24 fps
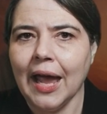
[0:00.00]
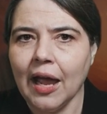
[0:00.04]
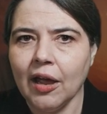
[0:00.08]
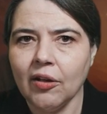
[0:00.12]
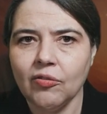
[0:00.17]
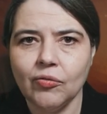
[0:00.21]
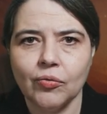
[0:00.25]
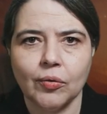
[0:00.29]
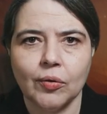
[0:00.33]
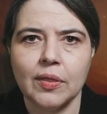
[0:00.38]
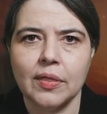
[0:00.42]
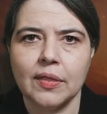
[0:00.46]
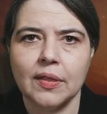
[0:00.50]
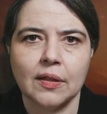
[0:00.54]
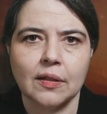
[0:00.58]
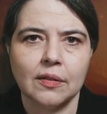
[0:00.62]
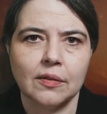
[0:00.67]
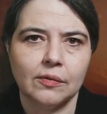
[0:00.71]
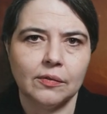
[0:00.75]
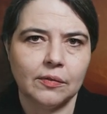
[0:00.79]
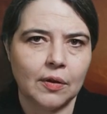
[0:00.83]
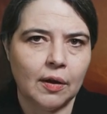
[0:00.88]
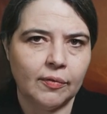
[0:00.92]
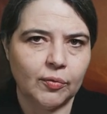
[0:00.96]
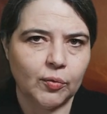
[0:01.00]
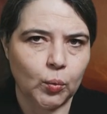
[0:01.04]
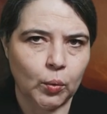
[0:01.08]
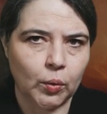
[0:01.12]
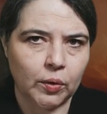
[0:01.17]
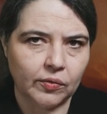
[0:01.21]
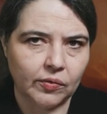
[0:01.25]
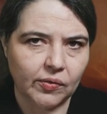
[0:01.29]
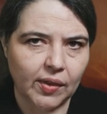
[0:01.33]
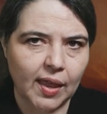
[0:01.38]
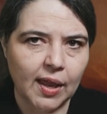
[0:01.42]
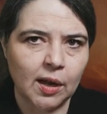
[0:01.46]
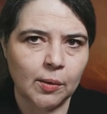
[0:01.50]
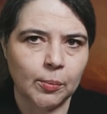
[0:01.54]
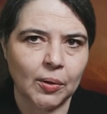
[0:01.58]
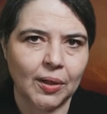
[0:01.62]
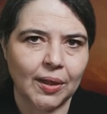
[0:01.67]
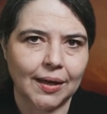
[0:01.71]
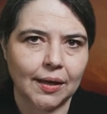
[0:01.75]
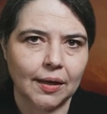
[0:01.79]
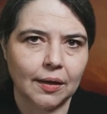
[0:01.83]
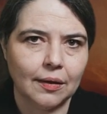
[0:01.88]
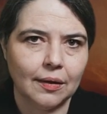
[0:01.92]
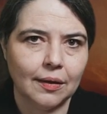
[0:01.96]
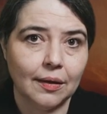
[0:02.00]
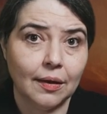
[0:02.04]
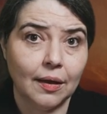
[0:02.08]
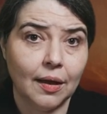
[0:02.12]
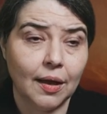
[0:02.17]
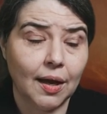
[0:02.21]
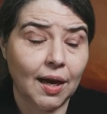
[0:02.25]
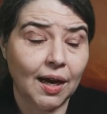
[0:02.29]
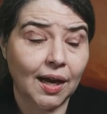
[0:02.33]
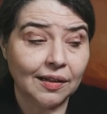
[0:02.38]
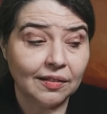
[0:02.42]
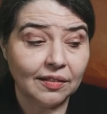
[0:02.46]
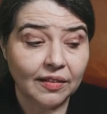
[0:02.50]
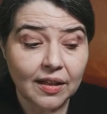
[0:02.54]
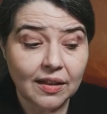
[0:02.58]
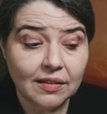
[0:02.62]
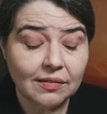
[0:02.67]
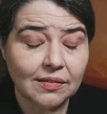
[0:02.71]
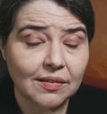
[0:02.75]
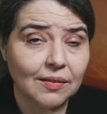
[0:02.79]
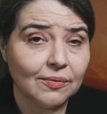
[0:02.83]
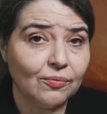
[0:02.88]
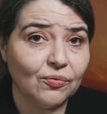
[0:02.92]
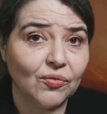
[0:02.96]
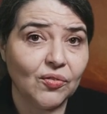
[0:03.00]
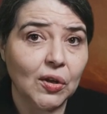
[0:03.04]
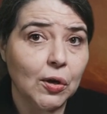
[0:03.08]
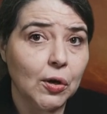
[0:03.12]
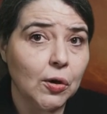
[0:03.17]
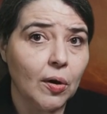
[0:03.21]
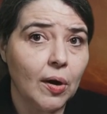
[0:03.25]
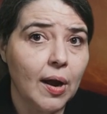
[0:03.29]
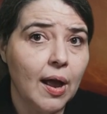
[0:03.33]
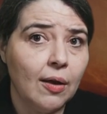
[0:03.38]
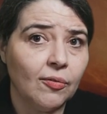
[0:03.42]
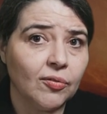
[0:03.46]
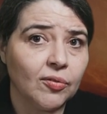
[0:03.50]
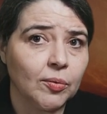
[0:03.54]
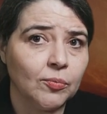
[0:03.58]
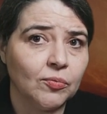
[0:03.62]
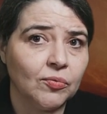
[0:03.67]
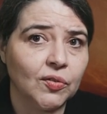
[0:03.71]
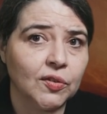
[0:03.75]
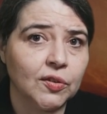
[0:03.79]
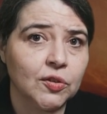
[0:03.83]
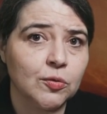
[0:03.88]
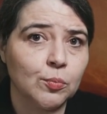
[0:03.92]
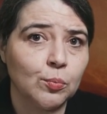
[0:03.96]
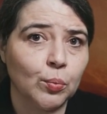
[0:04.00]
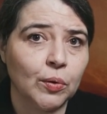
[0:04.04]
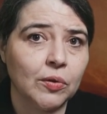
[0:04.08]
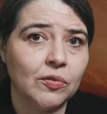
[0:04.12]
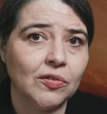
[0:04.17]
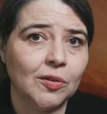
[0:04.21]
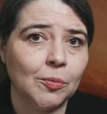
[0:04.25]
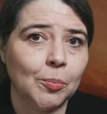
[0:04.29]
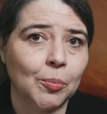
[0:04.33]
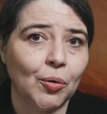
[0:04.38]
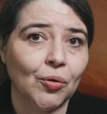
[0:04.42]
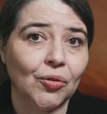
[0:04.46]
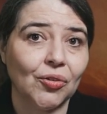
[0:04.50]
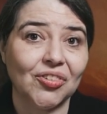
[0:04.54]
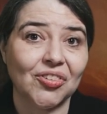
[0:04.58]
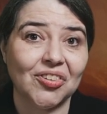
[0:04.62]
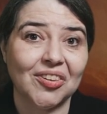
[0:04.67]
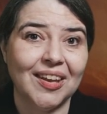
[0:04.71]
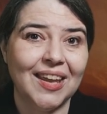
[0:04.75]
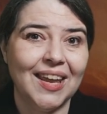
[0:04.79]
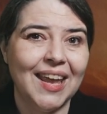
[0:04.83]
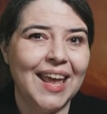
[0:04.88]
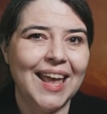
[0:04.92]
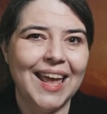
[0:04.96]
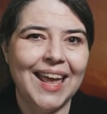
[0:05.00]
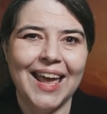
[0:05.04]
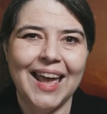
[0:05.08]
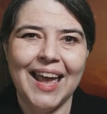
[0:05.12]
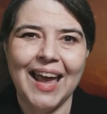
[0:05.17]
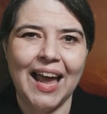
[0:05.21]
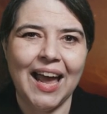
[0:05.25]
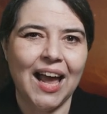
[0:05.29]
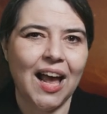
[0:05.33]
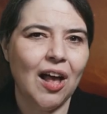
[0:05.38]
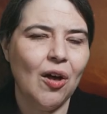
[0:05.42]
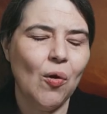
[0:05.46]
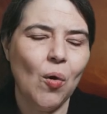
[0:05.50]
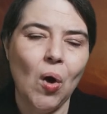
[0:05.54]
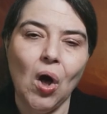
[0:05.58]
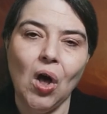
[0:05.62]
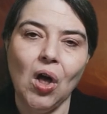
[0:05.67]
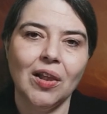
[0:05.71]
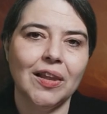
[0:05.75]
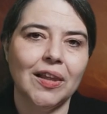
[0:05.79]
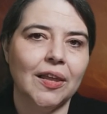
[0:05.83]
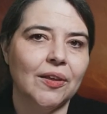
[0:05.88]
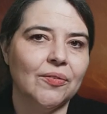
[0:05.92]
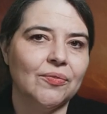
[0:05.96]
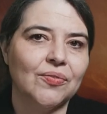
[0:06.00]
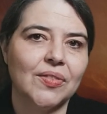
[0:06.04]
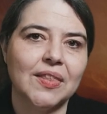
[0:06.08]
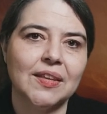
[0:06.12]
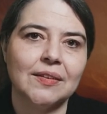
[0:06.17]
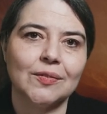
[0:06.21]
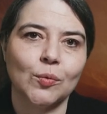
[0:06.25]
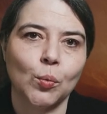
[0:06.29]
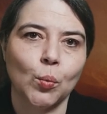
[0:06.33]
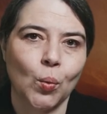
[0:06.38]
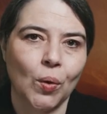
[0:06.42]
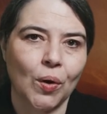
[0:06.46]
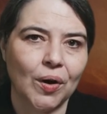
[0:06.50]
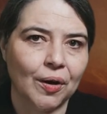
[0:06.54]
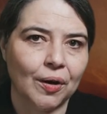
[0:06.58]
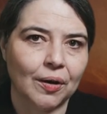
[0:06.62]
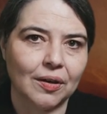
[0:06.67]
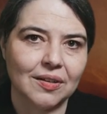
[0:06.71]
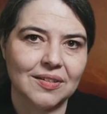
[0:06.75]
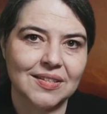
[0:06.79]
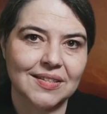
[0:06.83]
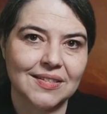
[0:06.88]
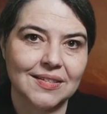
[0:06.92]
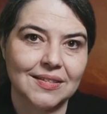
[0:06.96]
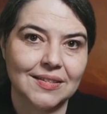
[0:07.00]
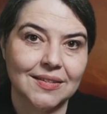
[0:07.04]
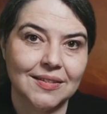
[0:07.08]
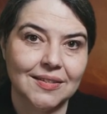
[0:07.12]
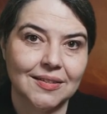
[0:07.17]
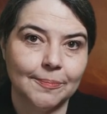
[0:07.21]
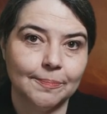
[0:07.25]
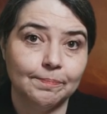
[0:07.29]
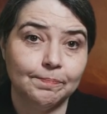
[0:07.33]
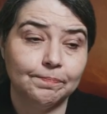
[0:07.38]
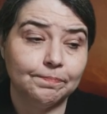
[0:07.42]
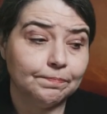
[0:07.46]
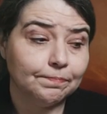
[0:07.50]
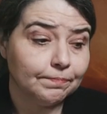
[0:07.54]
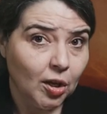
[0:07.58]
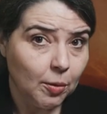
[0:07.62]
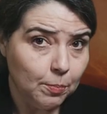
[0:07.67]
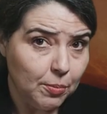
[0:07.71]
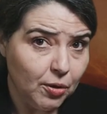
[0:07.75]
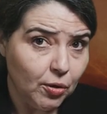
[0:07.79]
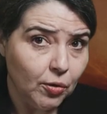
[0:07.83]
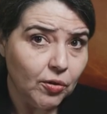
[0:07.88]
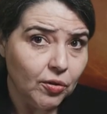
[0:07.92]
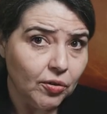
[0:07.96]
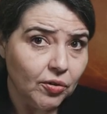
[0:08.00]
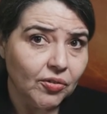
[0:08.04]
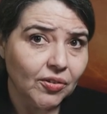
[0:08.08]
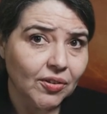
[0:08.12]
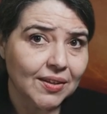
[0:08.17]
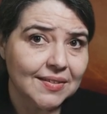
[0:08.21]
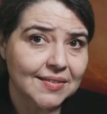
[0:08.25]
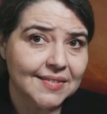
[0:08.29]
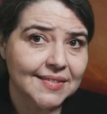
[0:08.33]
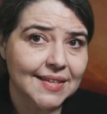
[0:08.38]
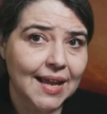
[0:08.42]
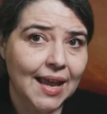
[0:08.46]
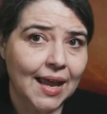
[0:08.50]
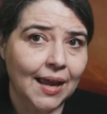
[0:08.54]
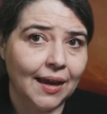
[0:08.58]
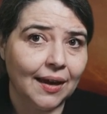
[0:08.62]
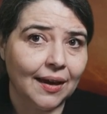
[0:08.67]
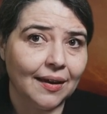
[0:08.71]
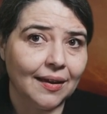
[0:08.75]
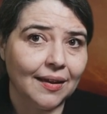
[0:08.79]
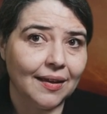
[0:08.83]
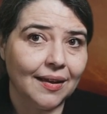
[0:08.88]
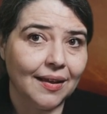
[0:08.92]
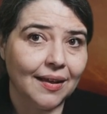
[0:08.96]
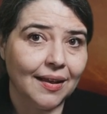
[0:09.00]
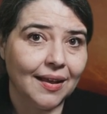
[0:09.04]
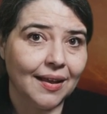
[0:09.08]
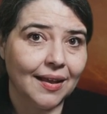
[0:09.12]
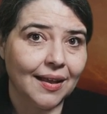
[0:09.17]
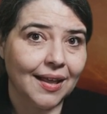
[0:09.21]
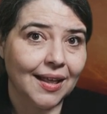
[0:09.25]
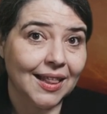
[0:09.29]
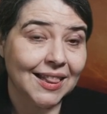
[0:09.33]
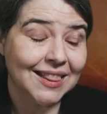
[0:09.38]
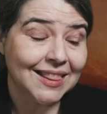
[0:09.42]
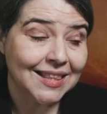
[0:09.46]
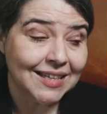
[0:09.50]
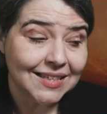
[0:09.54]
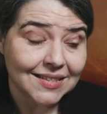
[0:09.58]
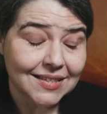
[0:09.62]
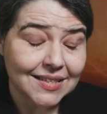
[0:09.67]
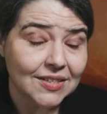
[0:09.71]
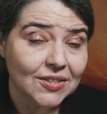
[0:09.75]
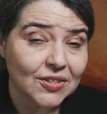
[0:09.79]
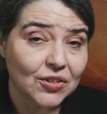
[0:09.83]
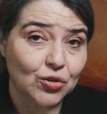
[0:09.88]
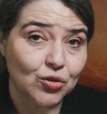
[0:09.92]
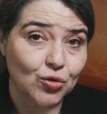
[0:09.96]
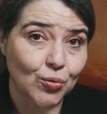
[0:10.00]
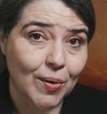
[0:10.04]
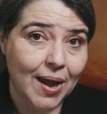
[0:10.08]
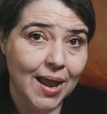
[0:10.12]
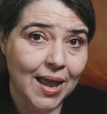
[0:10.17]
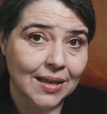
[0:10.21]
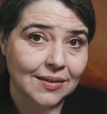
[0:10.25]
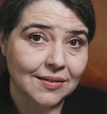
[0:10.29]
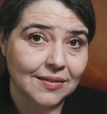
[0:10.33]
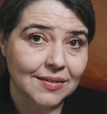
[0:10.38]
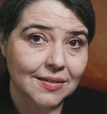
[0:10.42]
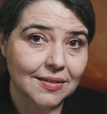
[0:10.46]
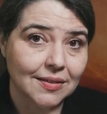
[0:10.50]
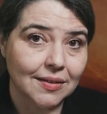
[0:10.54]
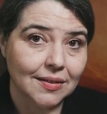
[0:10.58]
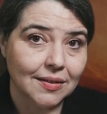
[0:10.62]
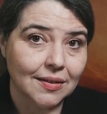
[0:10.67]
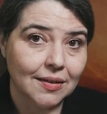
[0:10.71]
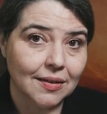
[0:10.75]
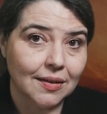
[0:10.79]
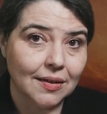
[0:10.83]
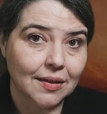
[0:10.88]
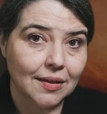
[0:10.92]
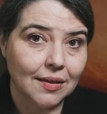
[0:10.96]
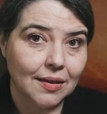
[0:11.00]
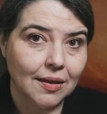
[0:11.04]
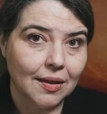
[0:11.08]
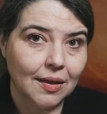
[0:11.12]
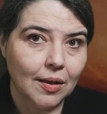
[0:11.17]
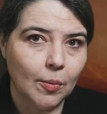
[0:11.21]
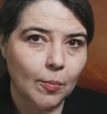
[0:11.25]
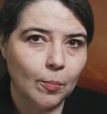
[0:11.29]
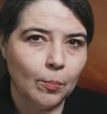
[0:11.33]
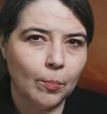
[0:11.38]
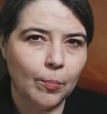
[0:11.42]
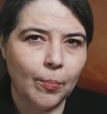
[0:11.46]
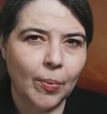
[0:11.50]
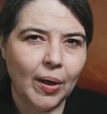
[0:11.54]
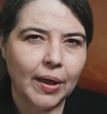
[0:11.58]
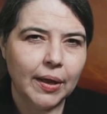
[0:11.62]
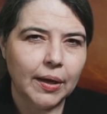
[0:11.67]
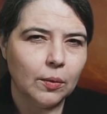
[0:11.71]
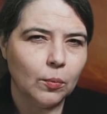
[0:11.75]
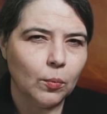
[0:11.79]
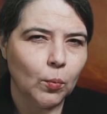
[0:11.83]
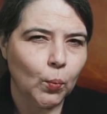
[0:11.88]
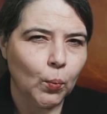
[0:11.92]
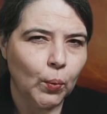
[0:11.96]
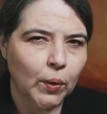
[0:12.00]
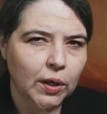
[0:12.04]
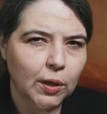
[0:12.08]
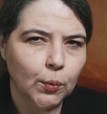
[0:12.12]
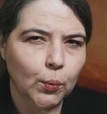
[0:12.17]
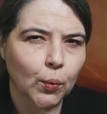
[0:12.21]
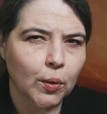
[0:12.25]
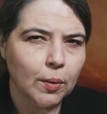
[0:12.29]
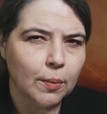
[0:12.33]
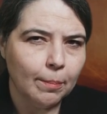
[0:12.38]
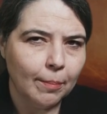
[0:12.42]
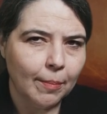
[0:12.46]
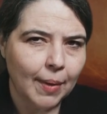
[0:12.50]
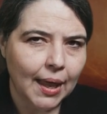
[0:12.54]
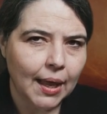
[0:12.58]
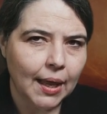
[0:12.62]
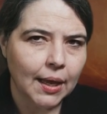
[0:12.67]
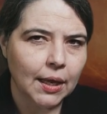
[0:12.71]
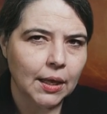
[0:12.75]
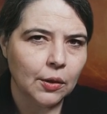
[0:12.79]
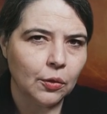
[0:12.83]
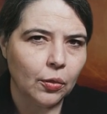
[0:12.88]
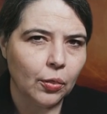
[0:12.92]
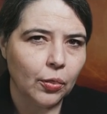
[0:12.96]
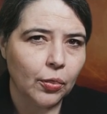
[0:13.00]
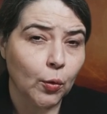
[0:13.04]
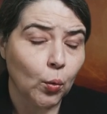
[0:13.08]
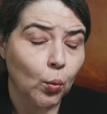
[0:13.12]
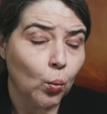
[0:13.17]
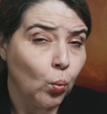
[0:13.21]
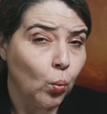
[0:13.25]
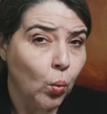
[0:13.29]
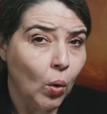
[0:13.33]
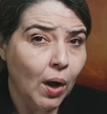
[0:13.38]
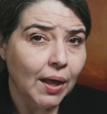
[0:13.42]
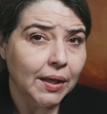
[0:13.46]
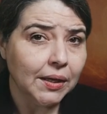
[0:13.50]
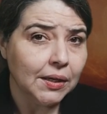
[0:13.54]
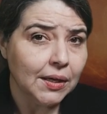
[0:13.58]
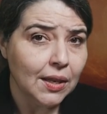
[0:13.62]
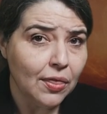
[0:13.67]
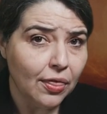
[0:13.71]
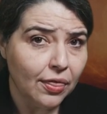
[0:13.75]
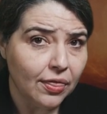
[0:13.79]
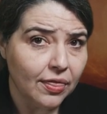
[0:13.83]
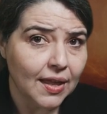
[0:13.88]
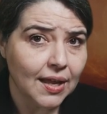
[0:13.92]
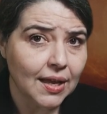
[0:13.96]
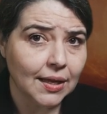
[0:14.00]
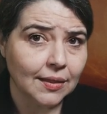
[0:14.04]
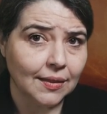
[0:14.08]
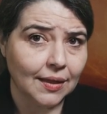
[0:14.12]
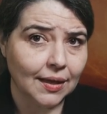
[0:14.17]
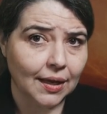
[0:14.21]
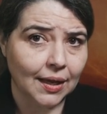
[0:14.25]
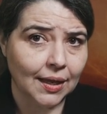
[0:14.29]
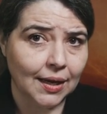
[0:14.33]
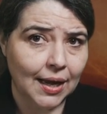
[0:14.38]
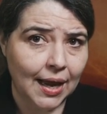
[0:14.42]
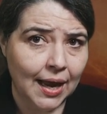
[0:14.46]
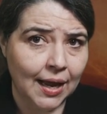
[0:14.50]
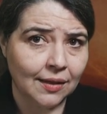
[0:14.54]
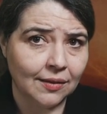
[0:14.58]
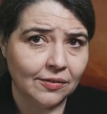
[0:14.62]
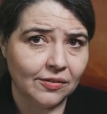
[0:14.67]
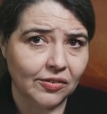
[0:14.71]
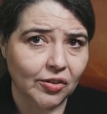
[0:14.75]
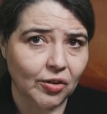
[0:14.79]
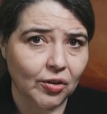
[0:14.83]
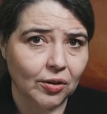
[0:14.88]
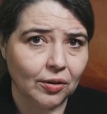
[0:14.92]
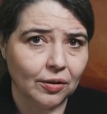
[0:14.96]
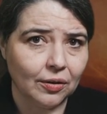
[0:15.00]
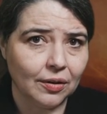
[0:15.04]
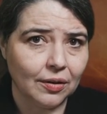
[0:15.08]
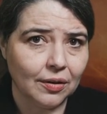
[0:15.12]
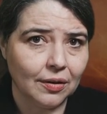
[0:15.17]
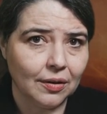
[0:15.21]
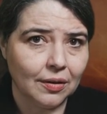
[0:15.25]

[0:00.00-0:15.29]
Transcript: everything the software is labeling. And let's figure out from first principles how all of this works. Computers can say, this is a trend. But we remain the one thing that can answer